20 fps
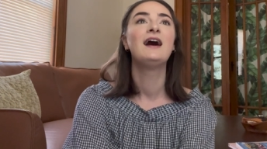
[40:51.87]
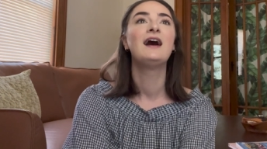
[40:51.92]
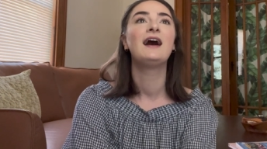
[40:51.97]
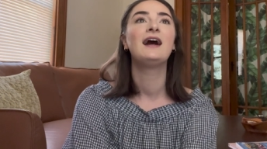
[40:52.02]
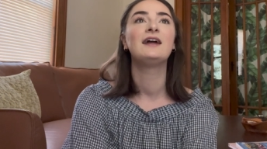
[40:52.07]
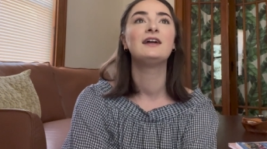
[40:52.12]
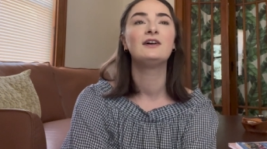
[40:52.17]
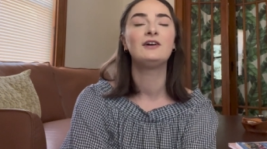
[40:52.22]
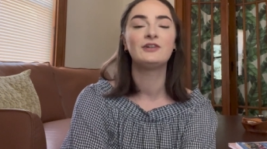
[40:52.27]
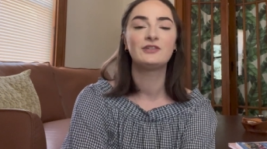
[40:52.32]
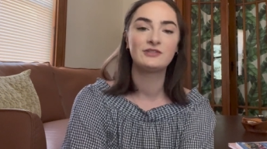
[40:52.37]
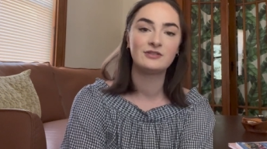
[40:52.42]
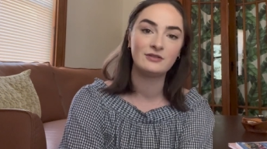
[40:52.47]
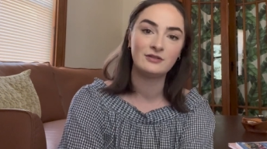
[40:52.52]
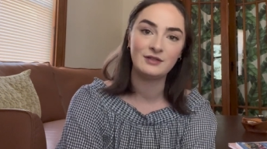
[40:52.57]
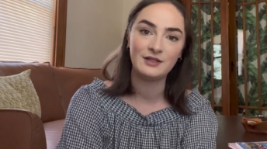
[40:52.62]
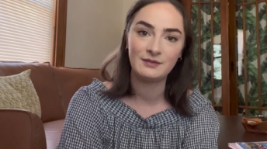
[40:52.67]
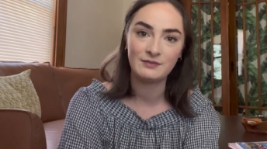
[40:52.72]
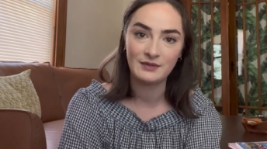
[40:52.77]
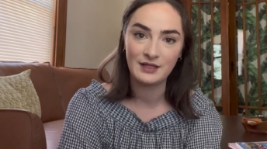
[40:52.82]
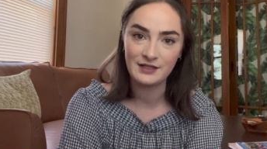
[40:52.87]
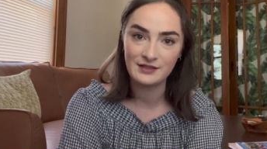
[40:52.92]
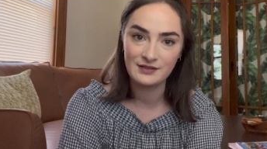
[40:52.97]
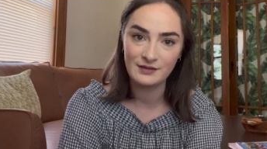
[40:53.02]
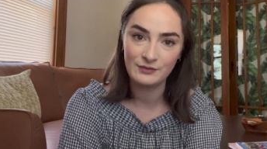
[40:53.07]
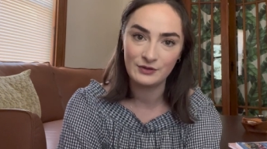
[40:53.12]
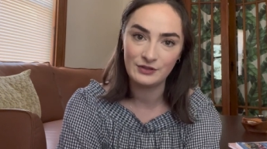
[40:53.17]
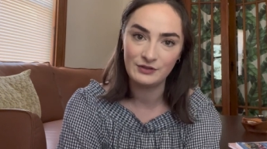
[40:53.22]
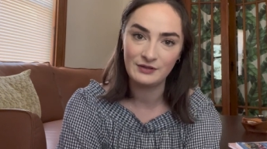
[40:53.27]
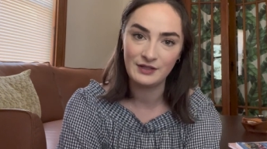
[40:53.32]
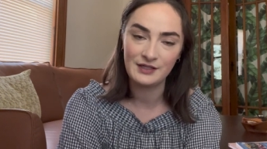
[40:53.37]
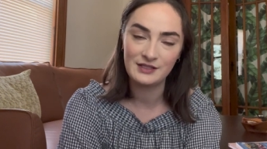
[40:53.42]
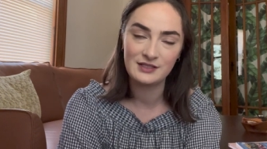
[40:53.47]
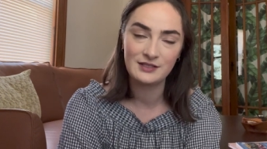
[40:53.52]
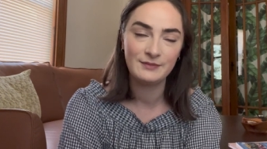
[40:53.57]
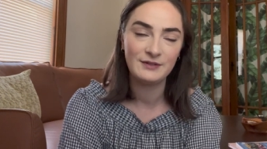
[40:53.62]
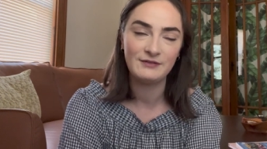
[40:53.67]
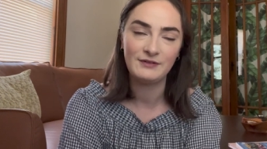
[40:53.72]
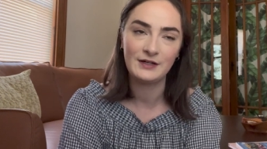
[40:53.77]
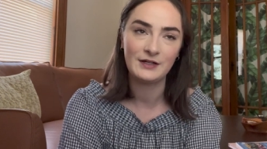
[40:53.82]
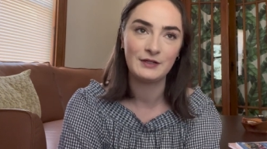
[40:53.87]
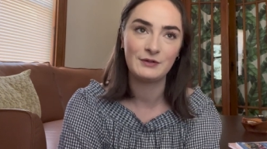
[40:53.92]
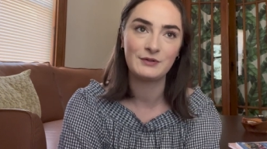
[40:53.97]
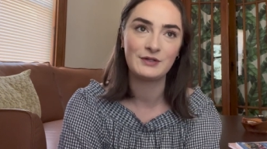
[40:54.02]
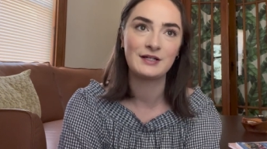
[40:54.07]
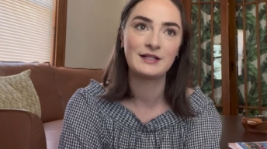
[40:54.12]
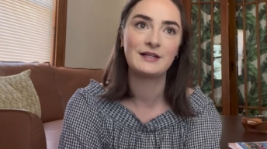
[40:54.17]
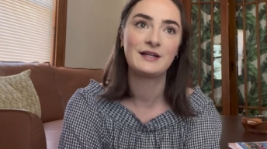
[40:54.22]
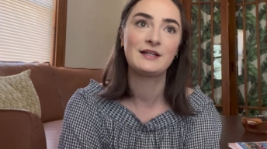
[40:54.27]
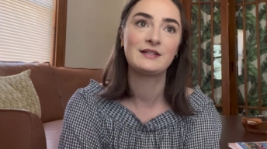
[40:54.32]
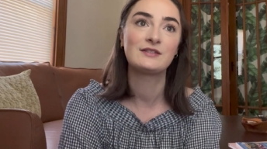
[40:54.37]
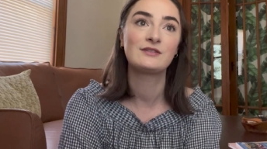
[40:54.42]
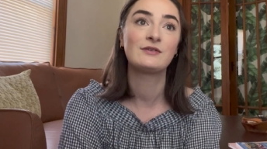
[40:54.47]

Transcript: I also am like someone who likes to be very organized.